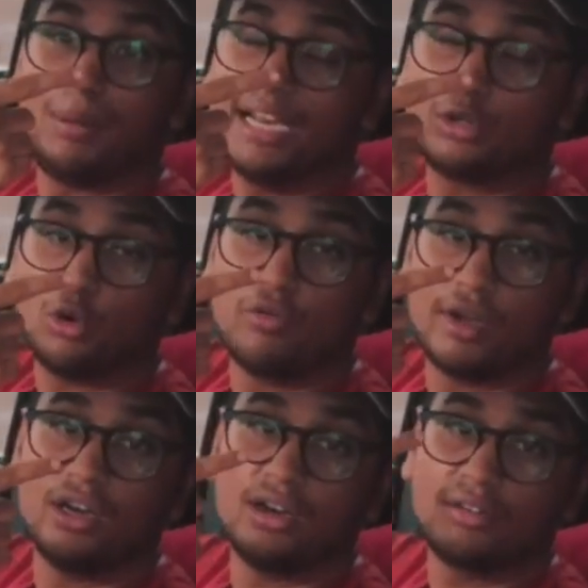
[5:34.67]
plate
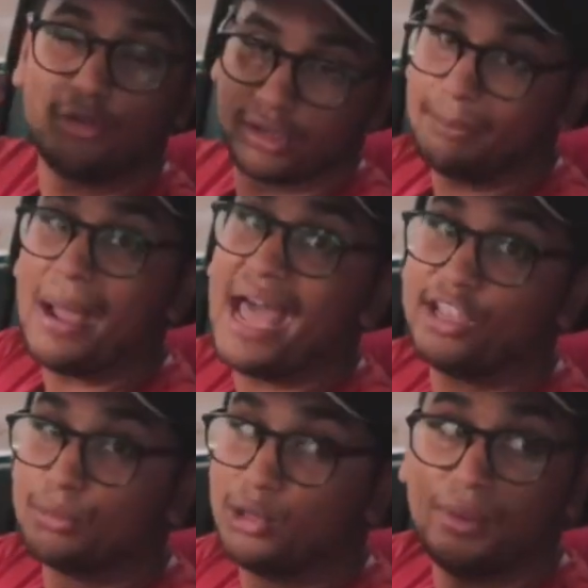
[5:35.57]
over here for the
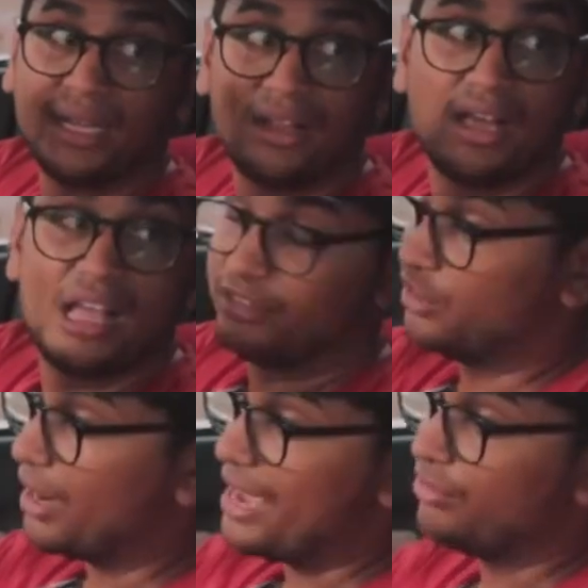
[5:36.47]
barrier between the
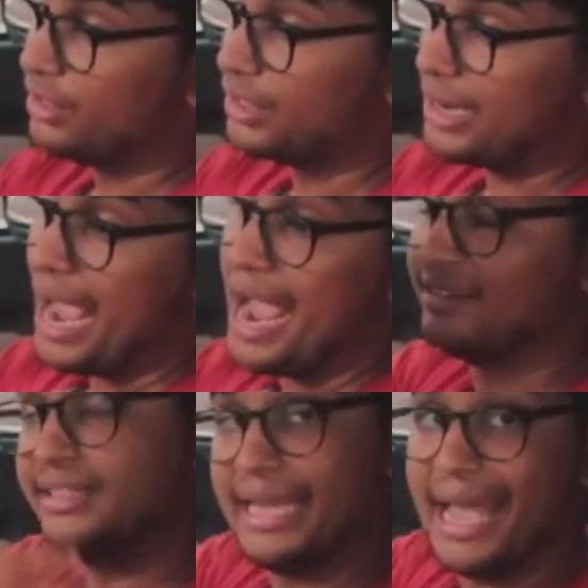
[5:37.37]
driver
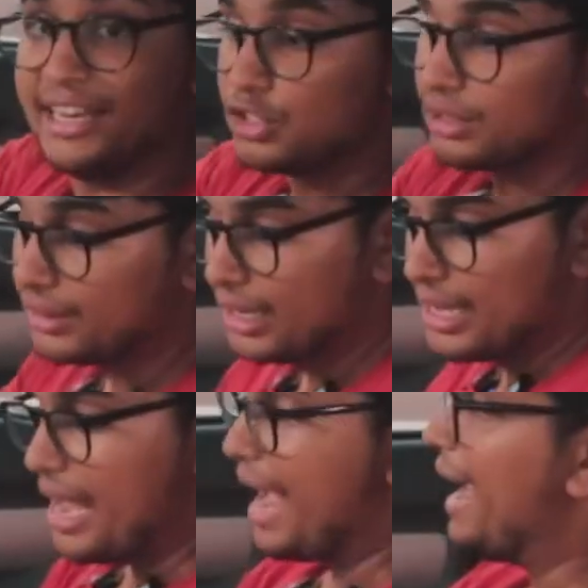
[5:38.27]
and the engine.
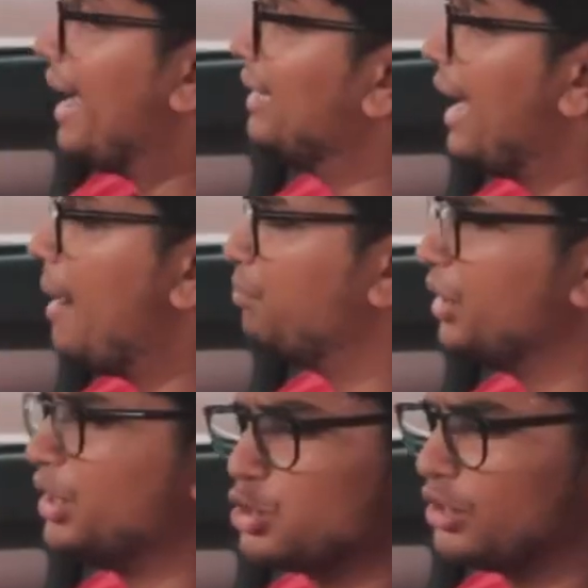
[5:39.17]
And yeah, I'm
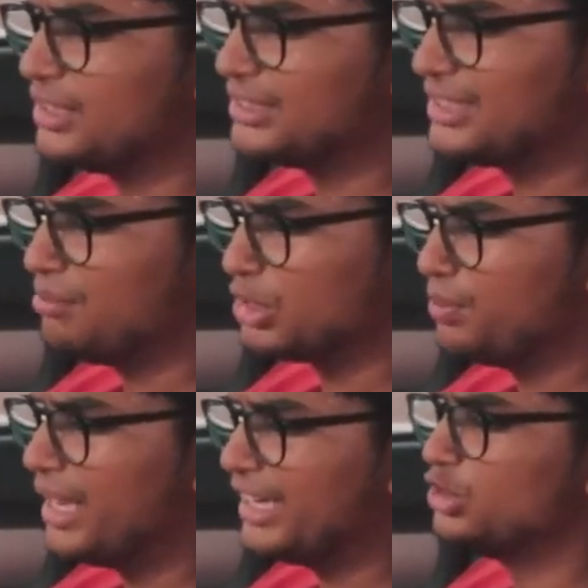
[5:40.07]
pretty sure this thing must
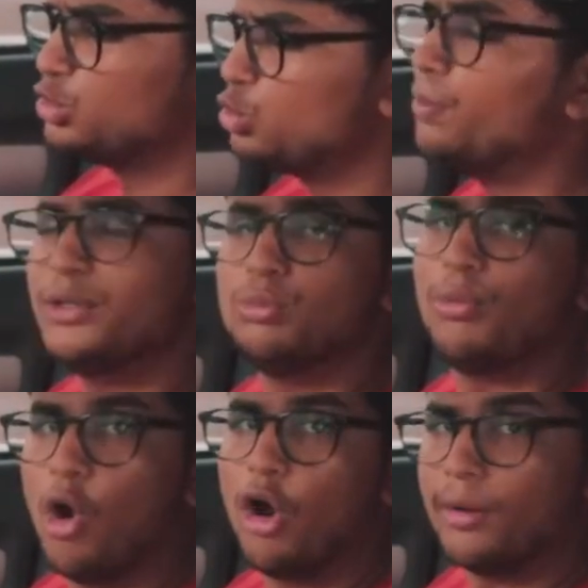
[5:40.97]
be getting super
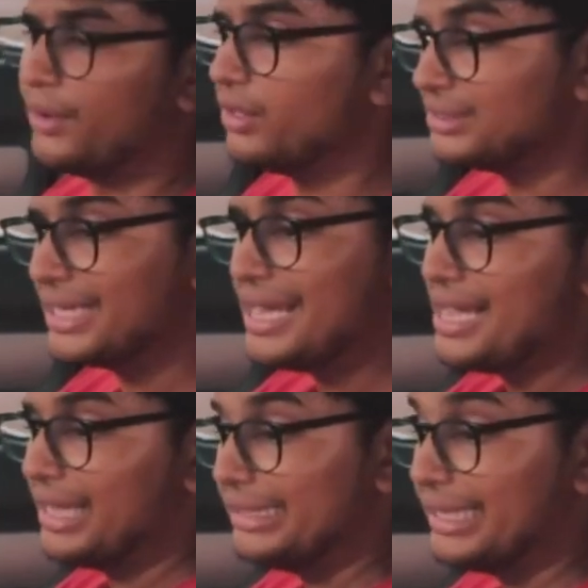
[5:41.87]
hot because
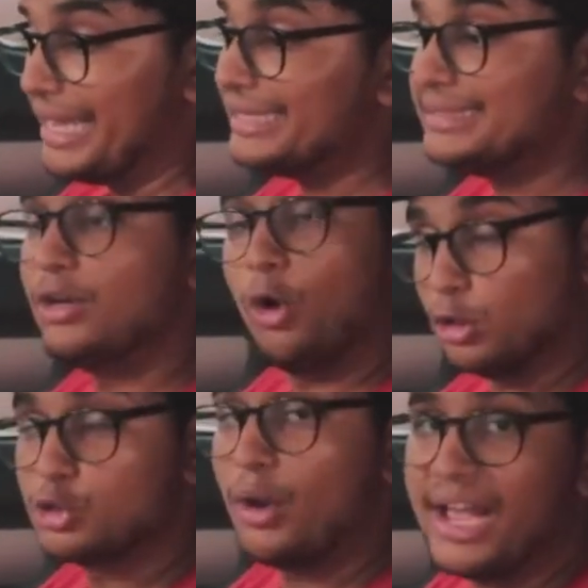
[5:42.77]
the AC
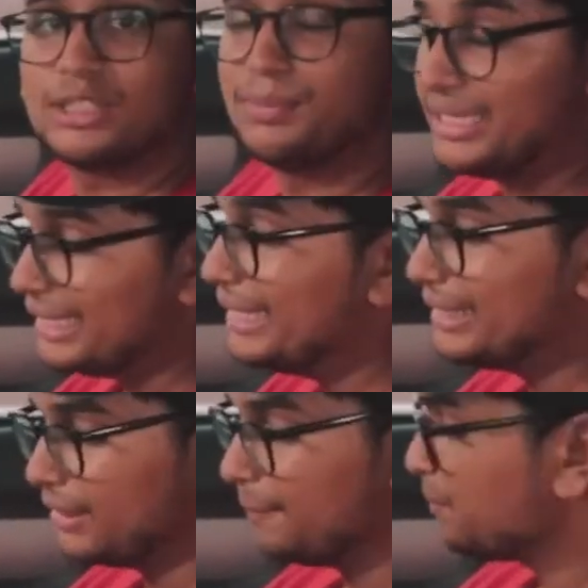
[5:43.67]
also has been deleted.